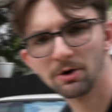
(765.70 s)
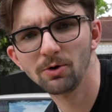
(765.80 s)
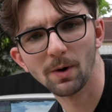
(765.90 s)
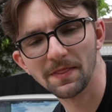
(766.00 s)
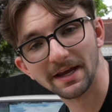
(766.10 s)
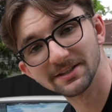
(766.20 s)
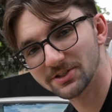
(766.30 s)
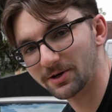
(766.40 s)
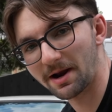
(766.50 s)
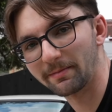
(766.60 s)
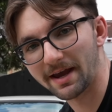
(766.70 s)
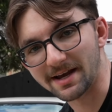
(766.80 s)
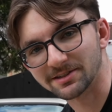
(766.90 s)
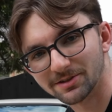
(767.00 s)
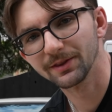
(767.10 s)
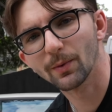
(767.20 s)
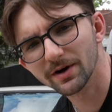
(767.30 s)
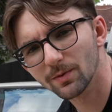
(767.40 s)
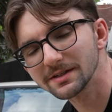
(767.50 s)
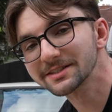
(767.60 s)
who won the Instagram guess? The
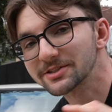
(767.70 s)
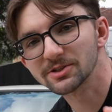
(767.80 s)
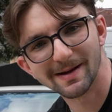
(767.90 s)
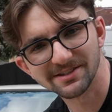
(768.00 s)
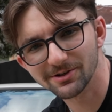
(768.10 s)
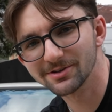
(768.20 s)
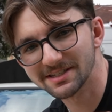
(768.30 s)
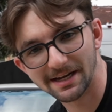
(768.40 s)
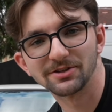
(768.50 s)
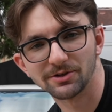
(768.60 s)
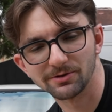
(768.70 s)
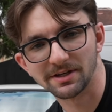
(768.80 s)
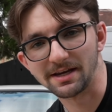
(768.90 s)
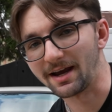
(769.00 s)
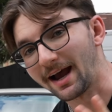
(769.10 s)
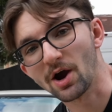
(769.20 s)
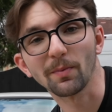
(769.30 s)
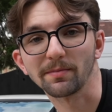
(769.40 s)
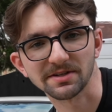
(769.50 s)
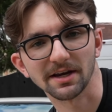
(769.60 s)
winner was Spencer Sansuski. I
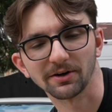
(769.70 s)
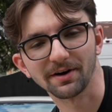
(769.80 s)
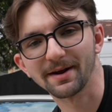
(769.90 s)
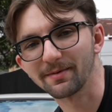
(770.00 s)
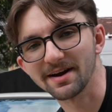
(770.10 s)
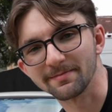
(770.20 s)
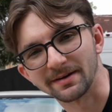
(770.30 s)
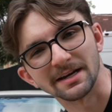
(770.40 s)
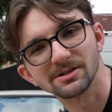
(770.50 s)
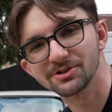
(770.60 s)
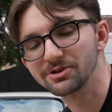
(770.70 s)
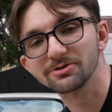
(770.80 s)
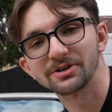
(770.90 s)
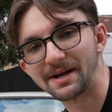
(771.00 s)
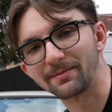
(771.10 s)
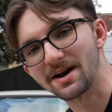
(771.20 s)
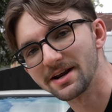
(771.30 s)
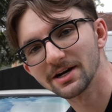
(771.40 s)
hope I'm saying your name right, but here's your username right